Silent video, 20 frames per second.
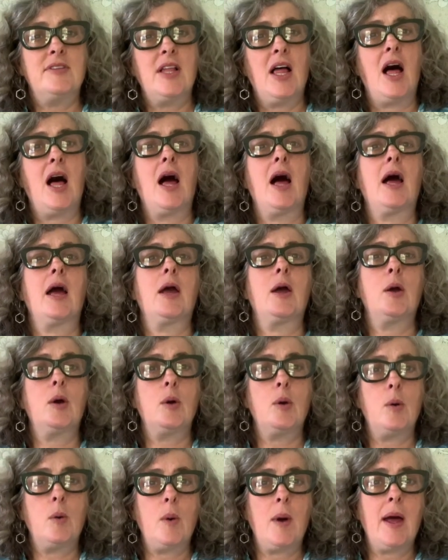Fly
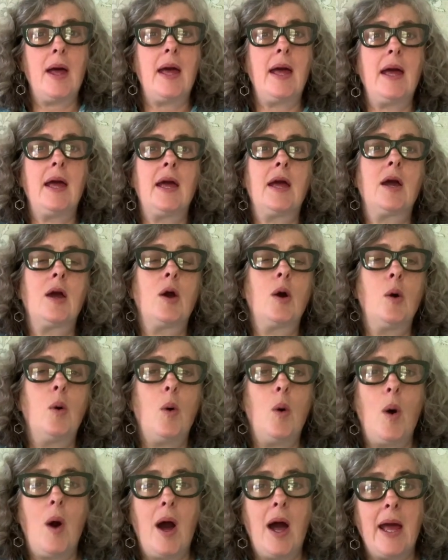away,
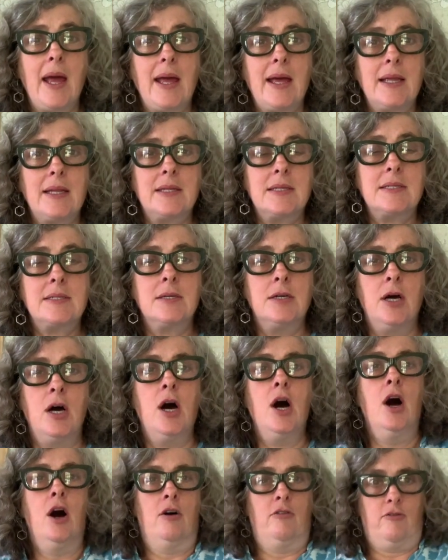quiet,
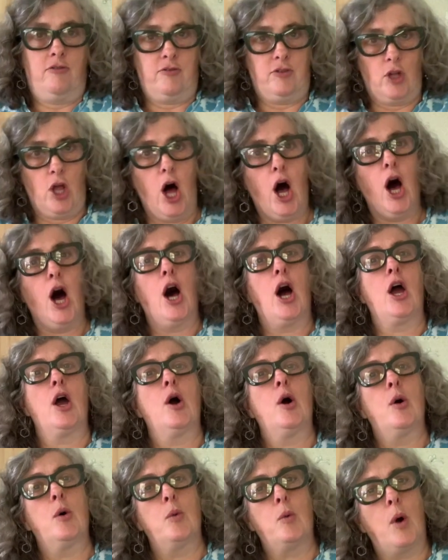fly
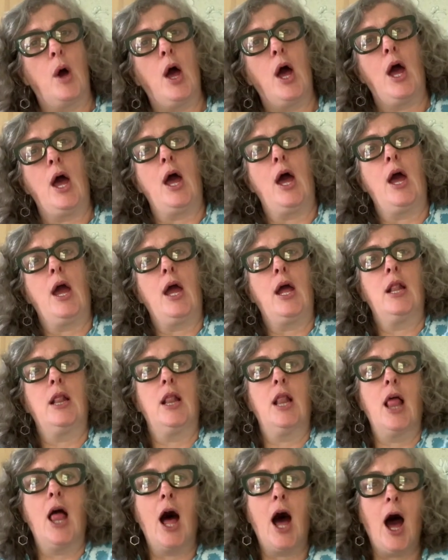away,
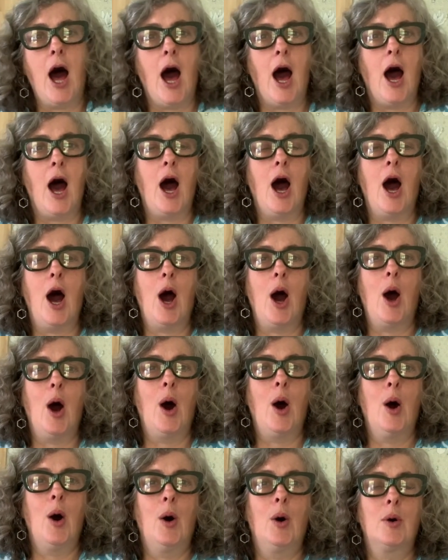
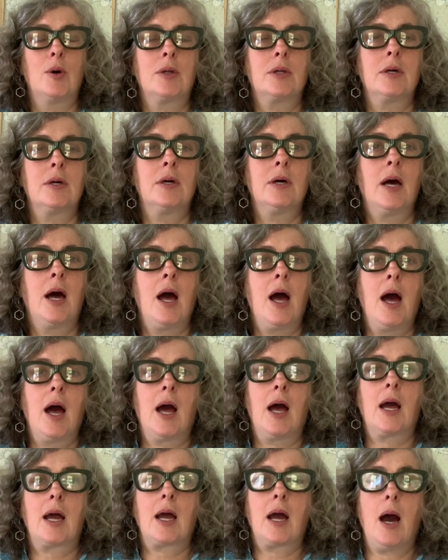loud.
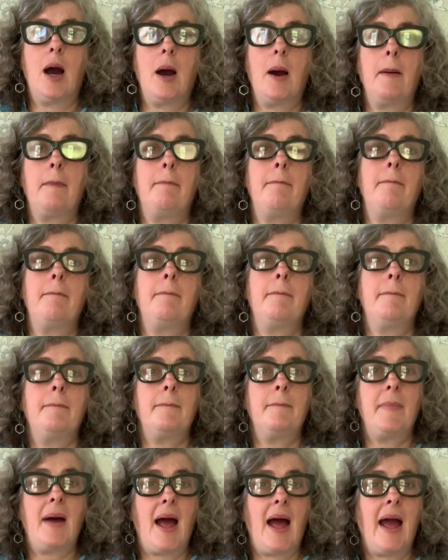Come
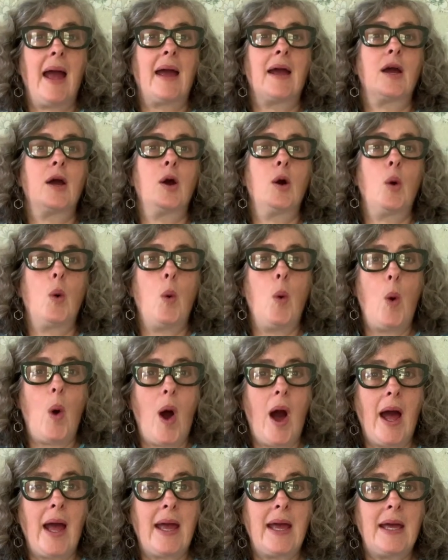back,
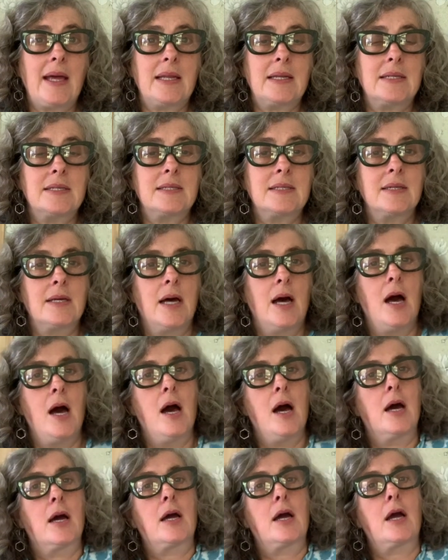quiet,
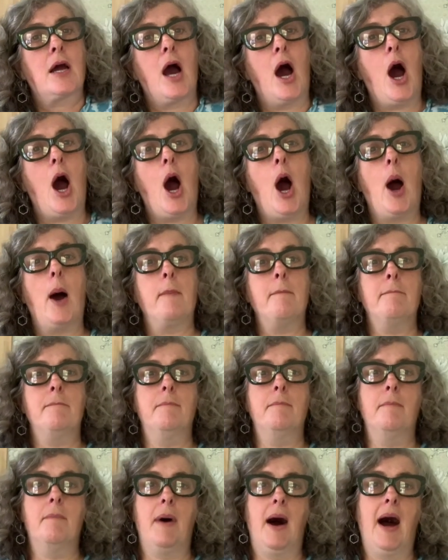
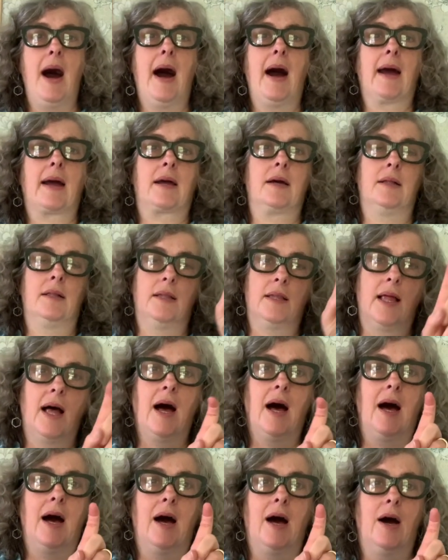come back,
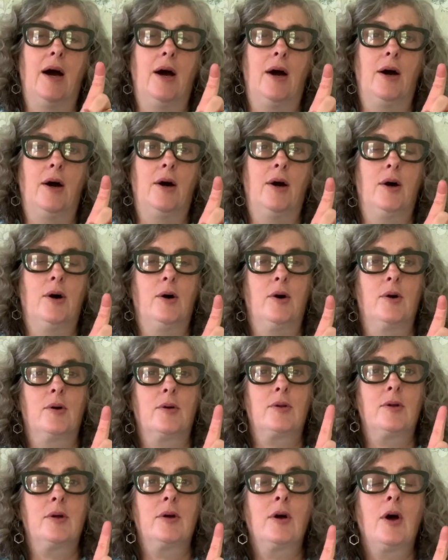loud.
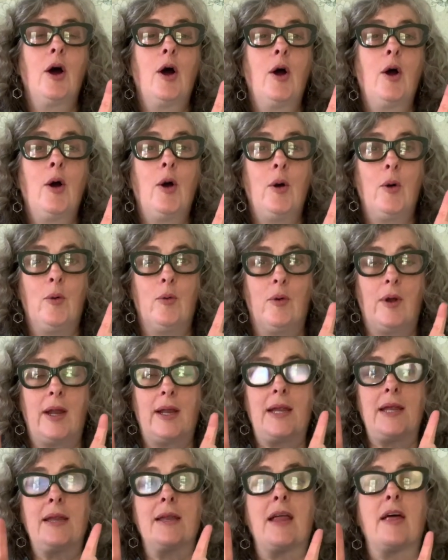
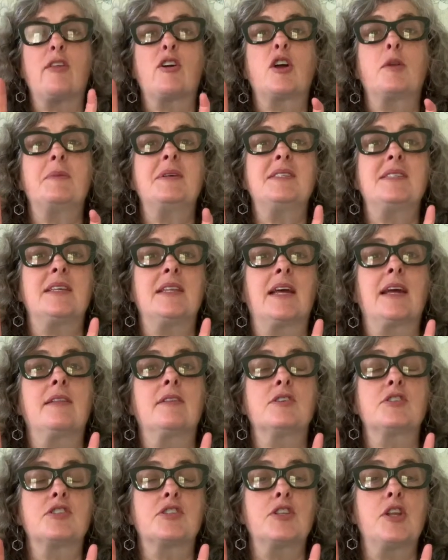Ready? Now they're gonna be sitting in the
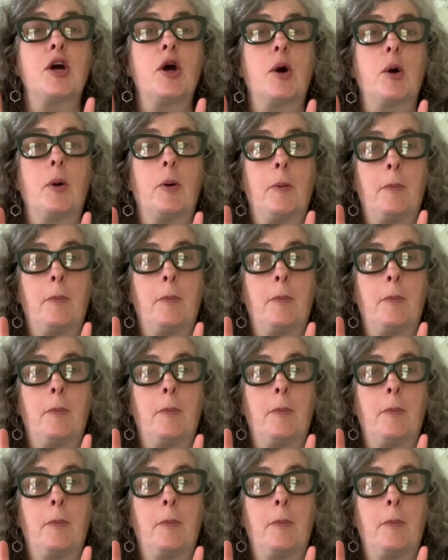snow.